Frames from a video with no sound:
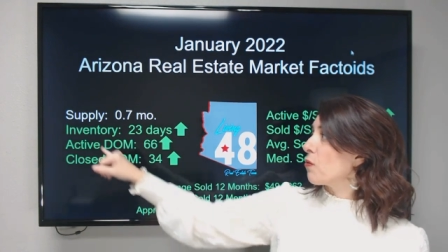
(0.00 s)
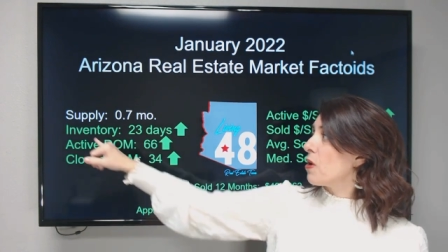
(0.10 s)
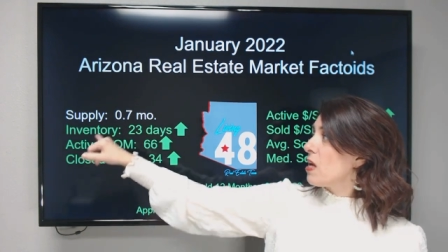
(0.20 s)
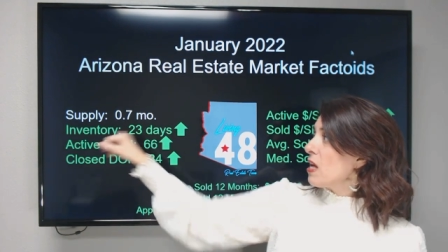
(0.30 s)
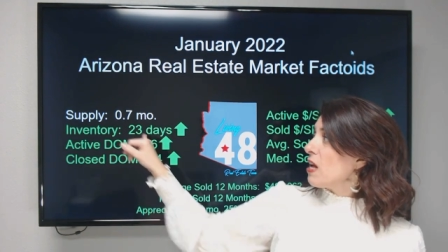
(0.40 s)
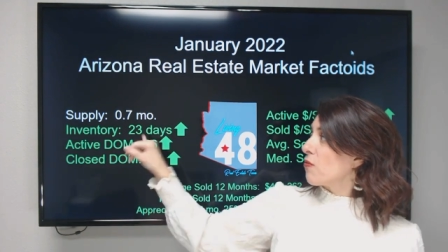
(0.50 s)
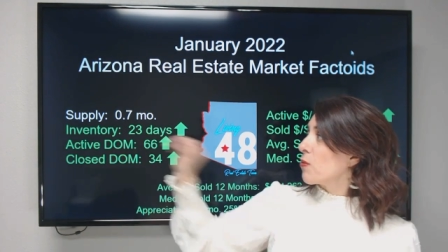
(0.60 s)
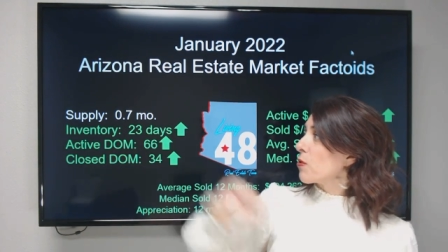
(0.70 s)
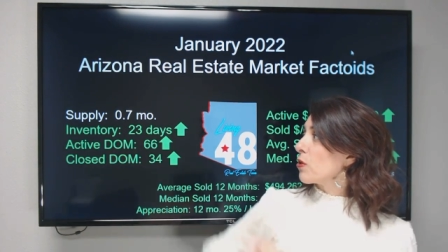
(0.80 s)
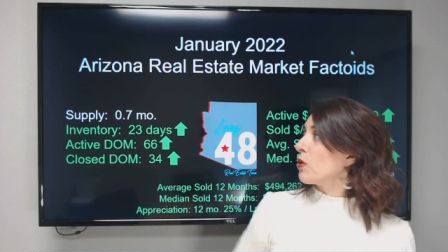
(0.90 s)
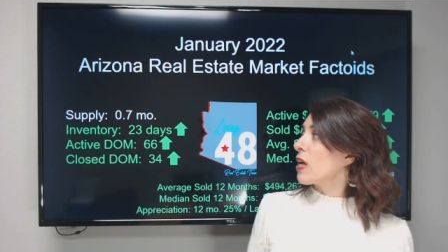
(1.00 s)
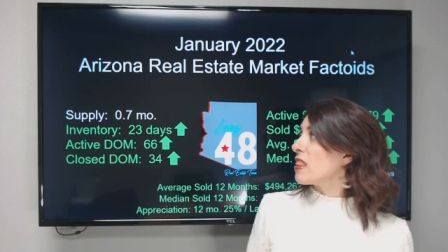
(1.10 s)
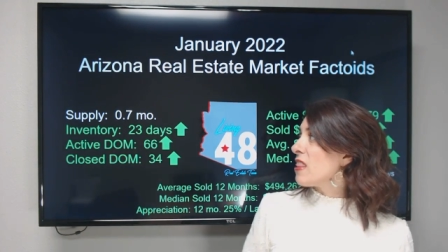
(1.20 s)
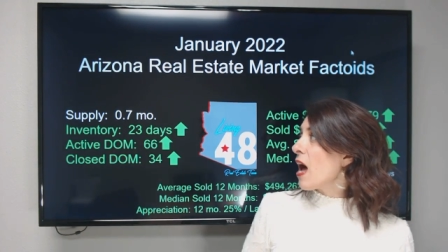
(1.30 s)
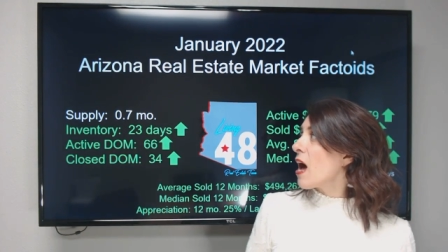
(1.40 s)
So if we were
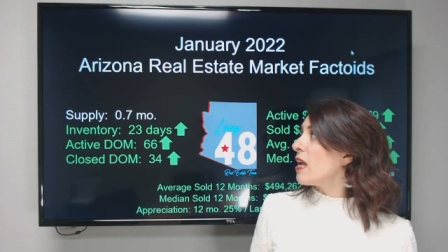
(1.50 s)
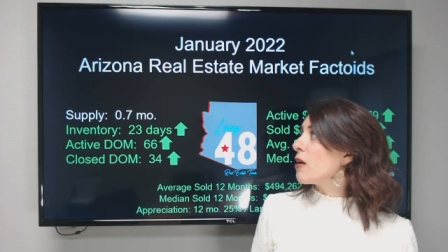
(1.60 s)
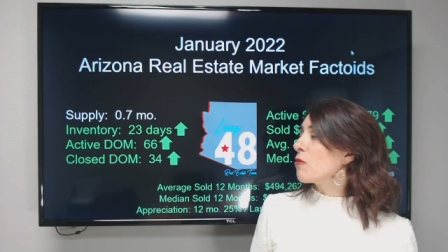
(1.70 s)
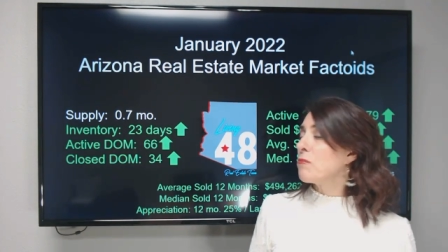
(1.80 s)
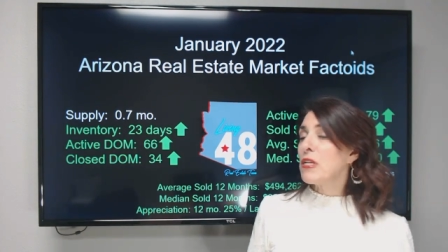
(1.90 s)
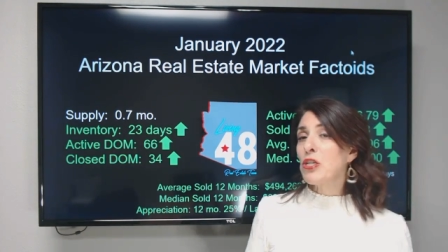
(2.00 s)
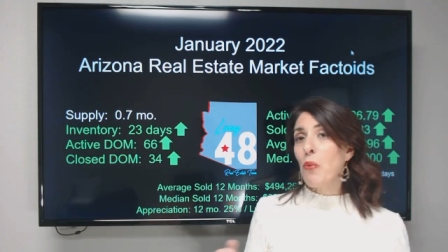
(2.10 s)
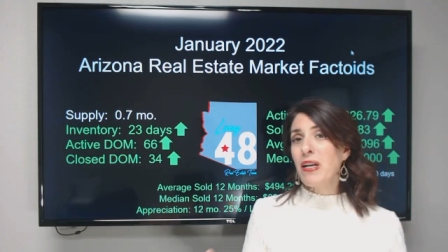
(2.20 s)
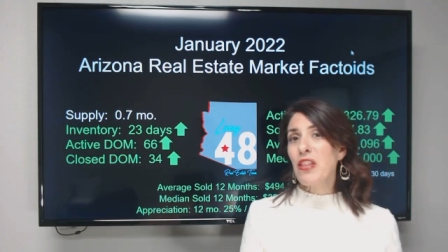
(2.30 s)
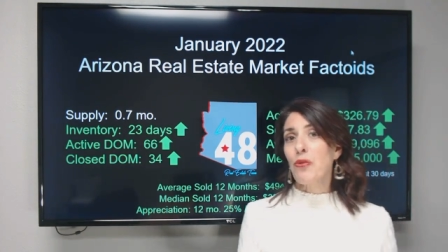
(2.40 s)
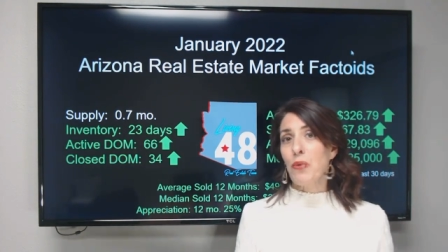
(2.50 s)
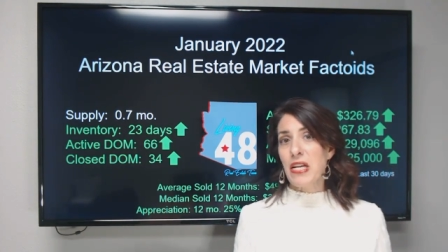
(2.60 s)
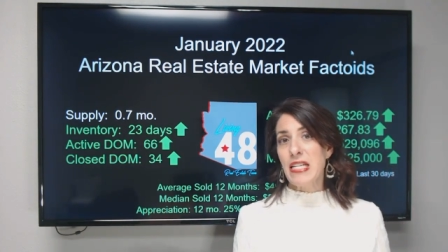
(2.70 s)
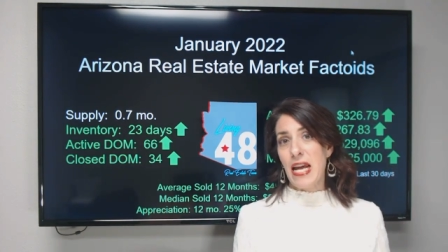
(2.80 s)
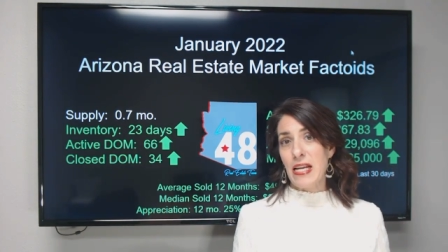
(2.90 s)
to look at that, it would be
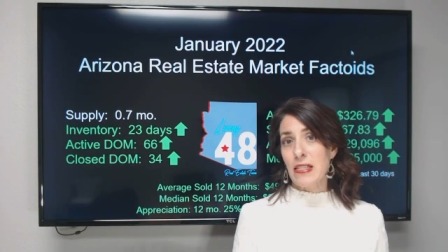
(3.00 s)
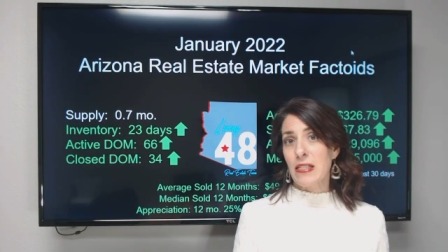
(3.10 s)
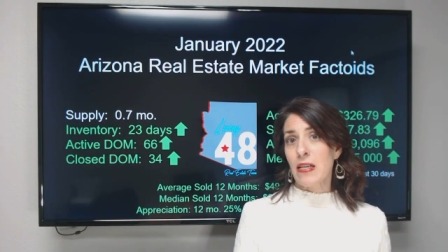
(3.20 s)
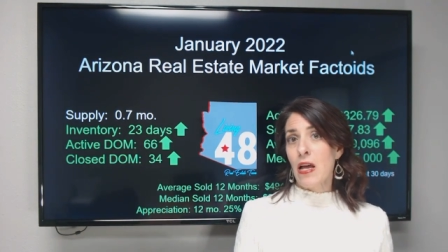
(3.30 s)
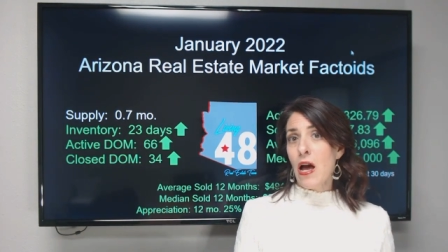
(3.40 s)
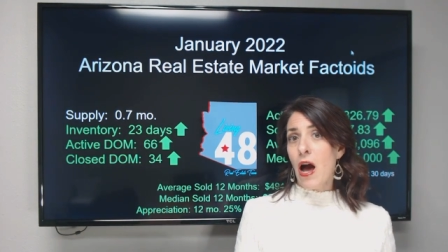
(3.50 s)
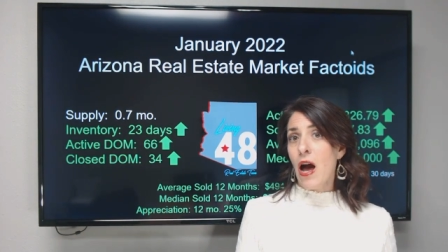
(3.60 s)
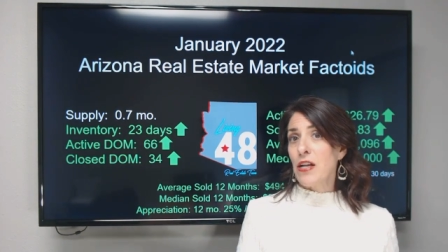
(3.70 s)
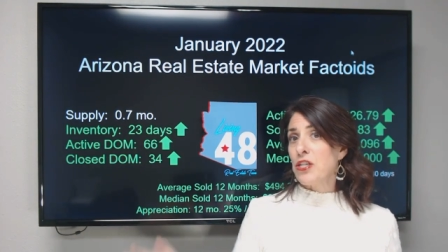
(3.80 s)
23 days.